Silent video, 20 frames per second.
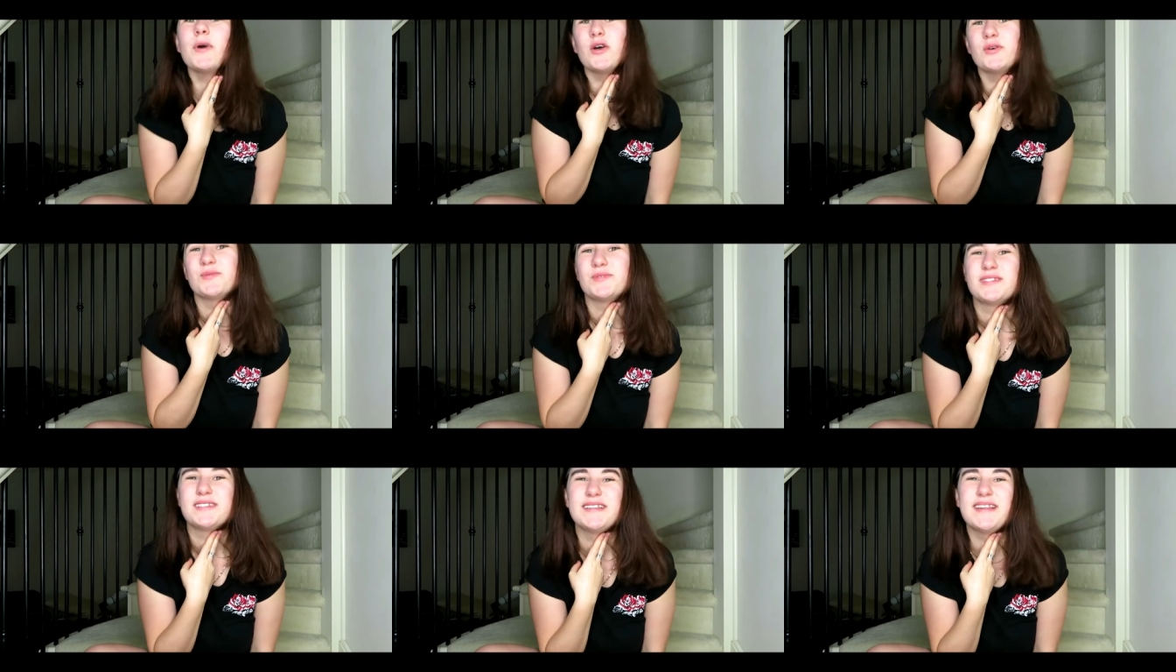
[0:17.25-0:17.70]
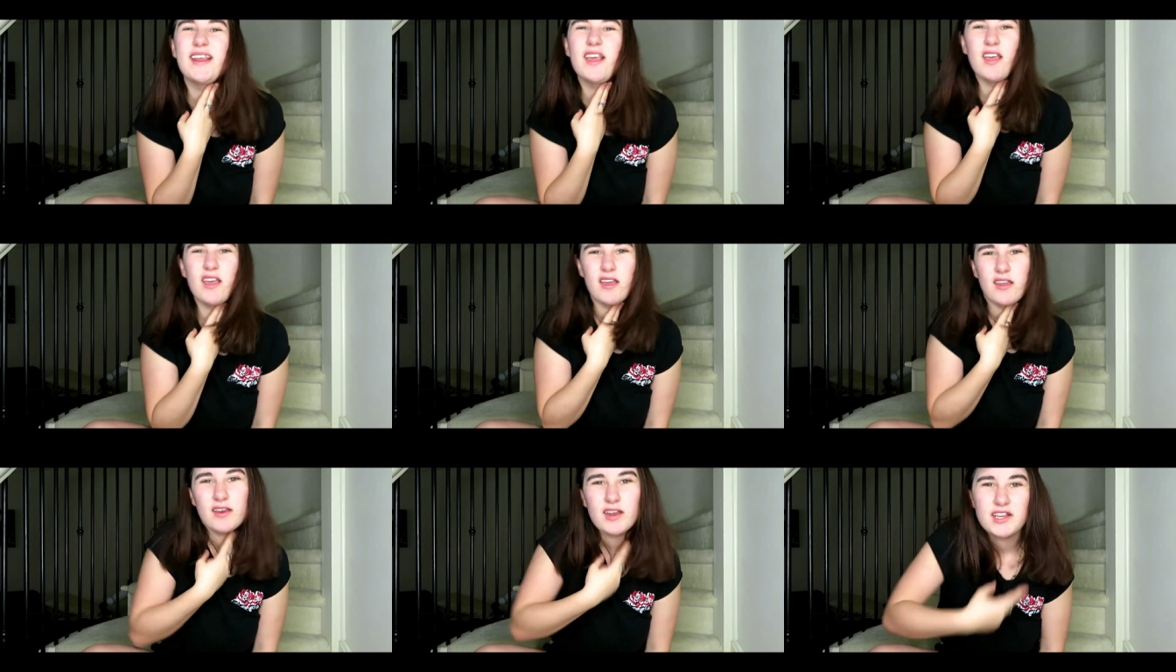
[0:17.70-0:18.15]
No
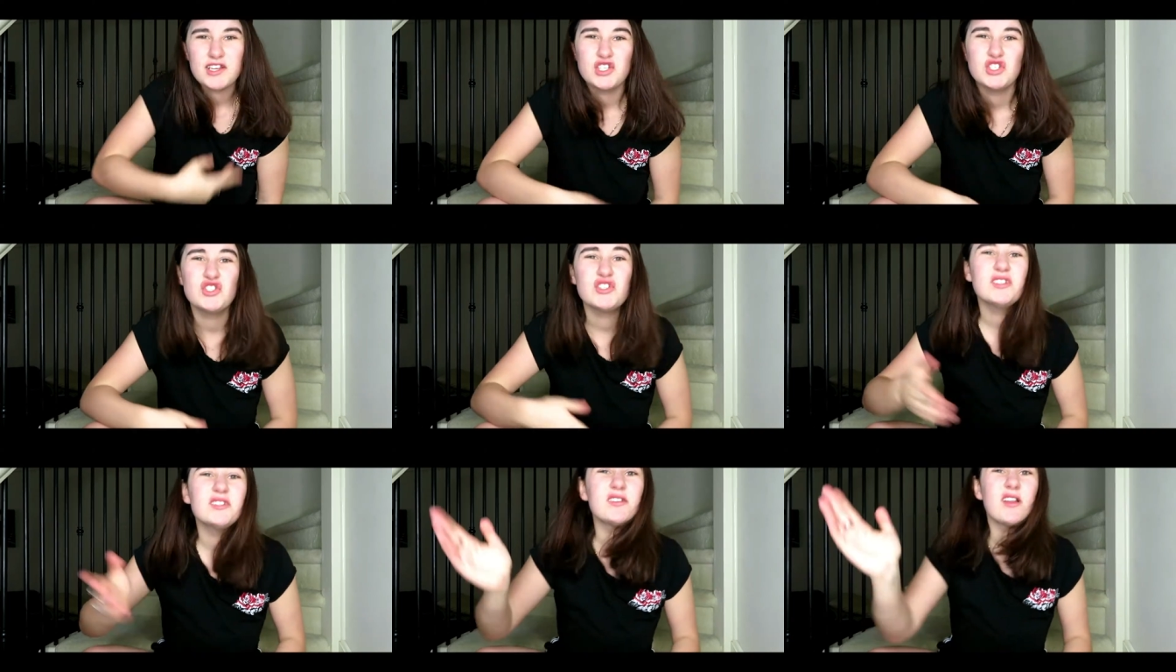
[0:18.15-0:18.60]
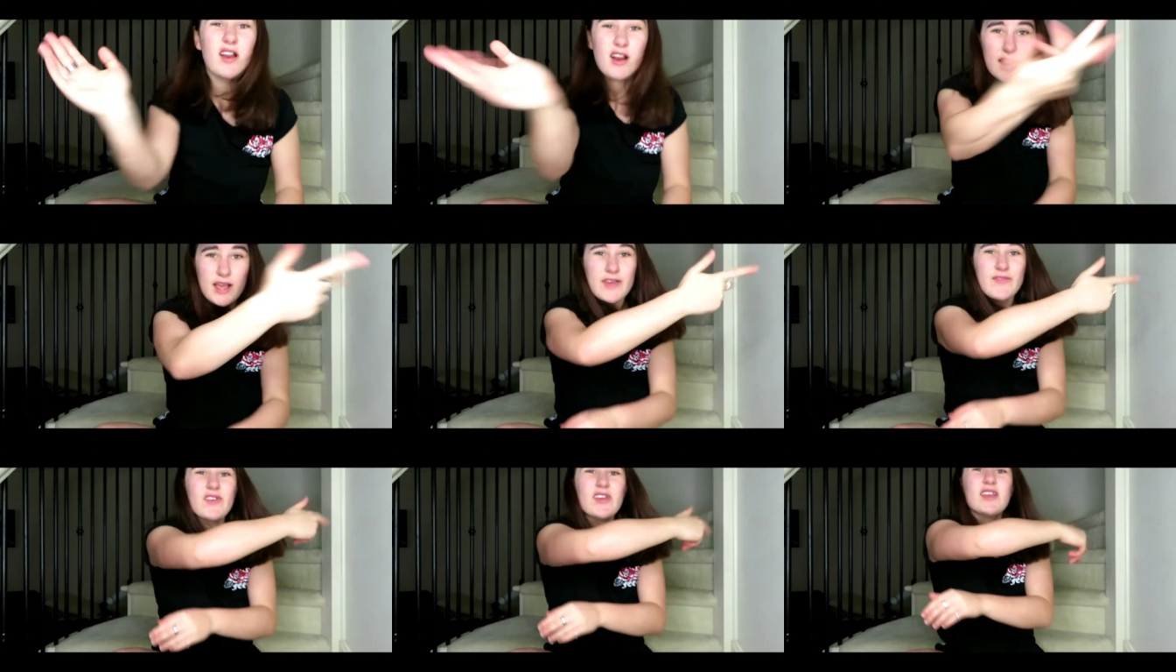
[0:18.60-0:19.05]
posts needed,
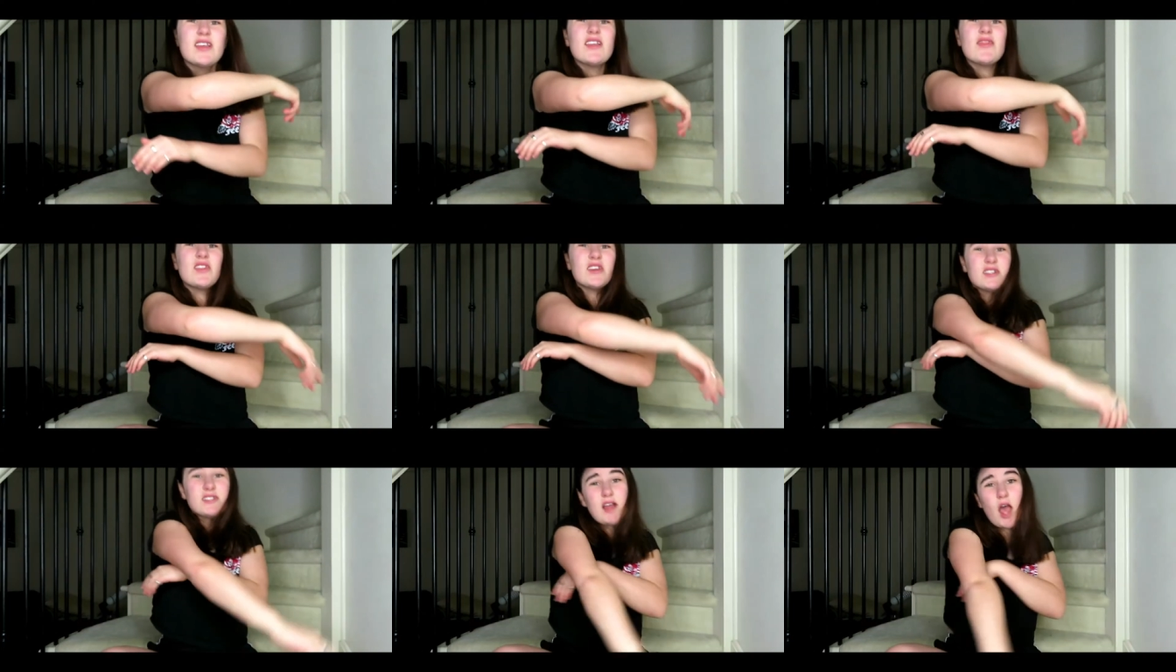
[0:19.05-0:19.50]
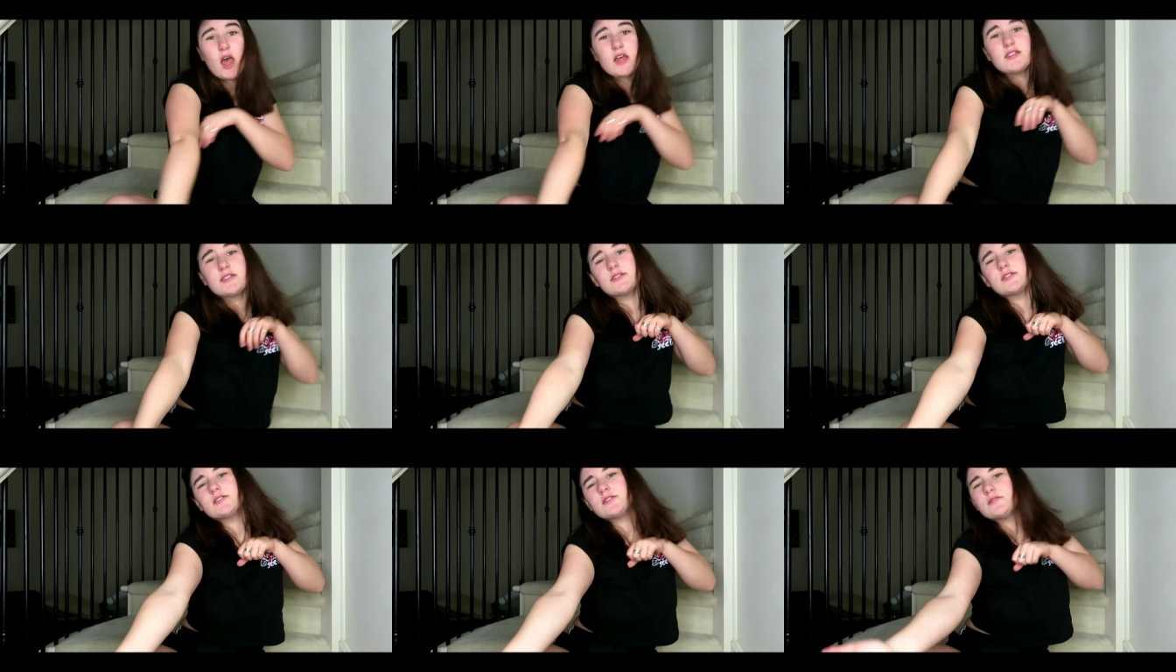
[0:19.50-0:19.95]
just leave it in
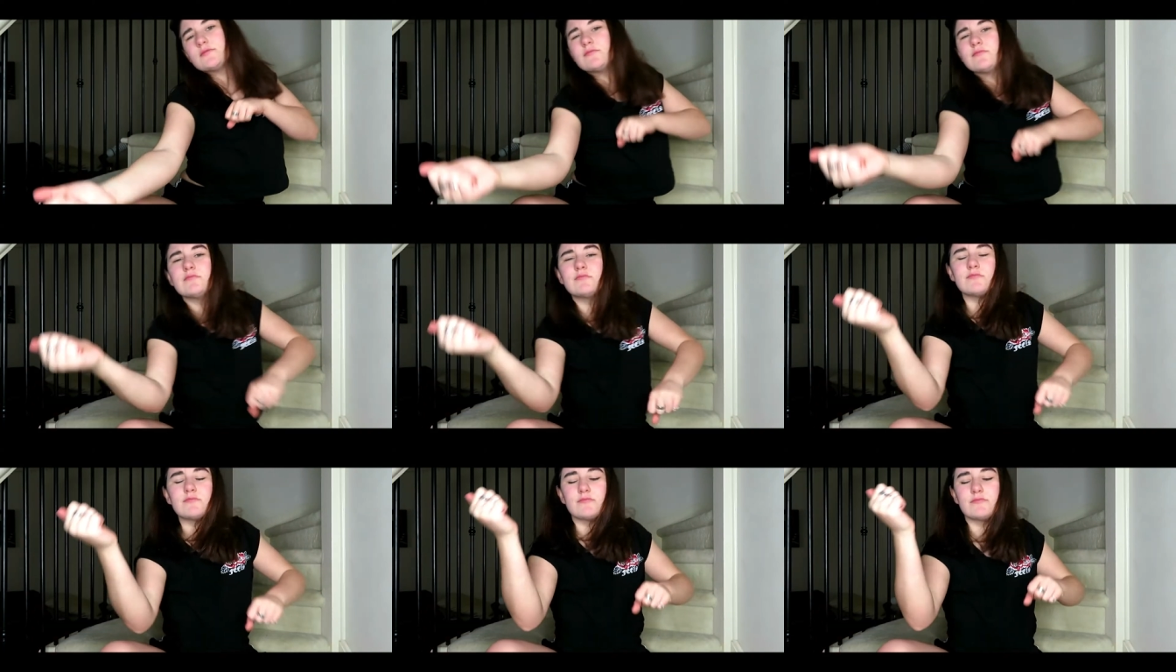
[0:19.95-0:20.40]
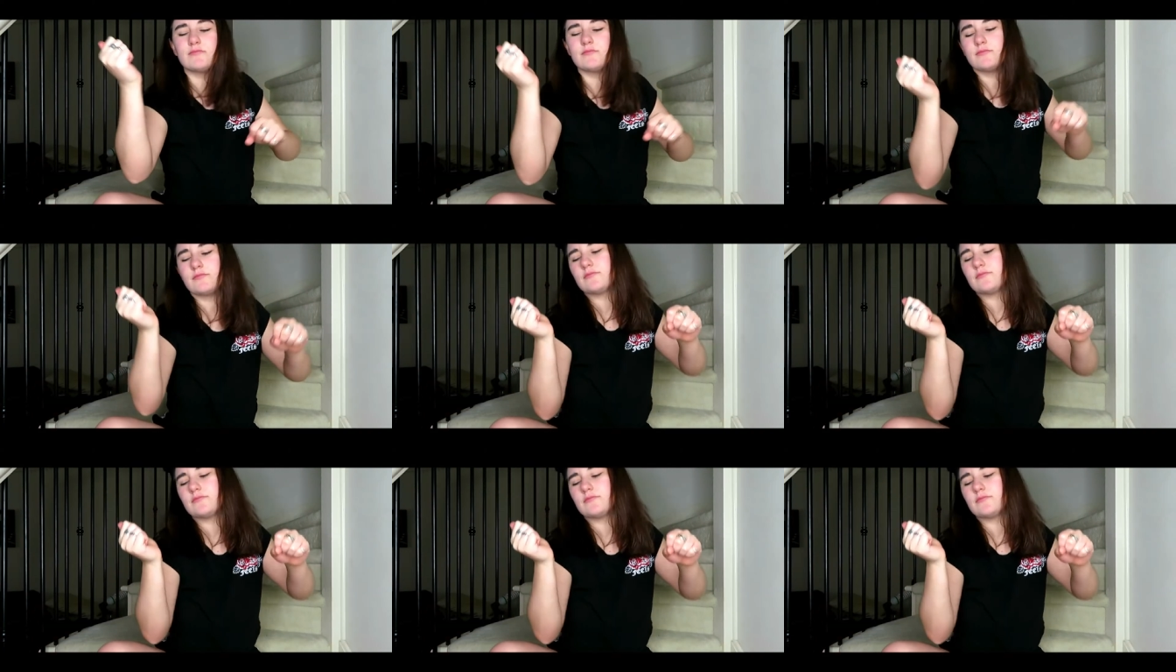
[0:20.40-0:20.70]
the dust.